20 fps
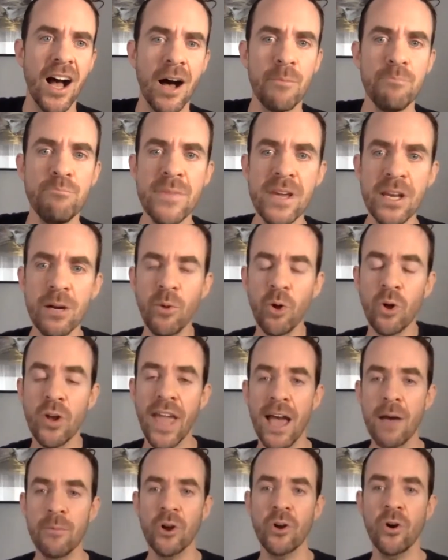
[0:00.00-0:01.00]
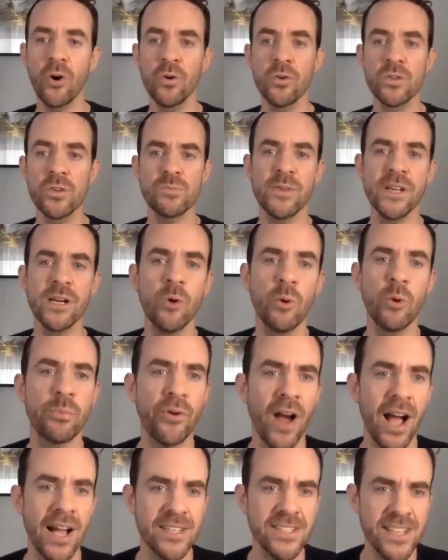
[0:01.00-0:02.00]
minimal chemicals, minimal
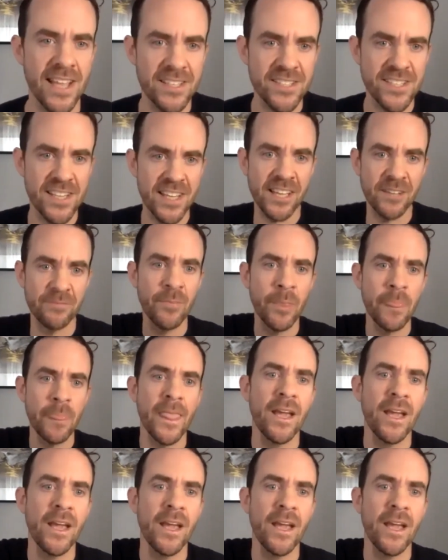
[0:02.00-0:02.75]
processing.